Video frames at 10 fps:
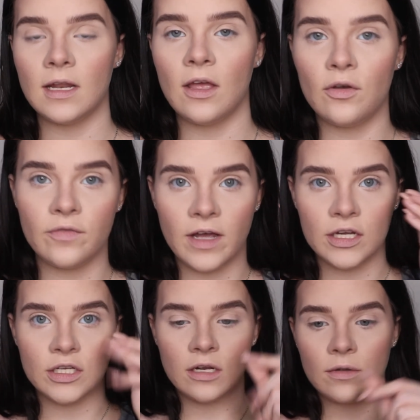e.l.f.
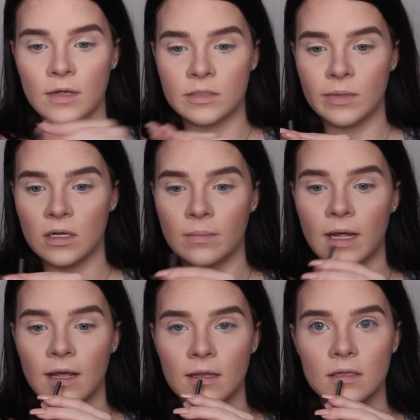eyeshadow has been on
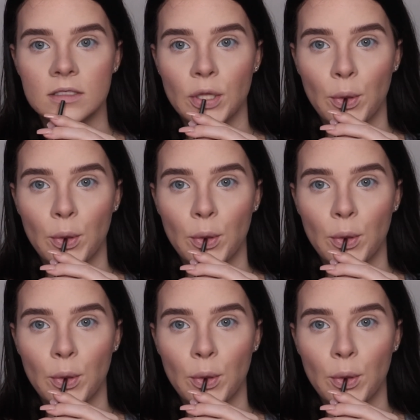my eyelids.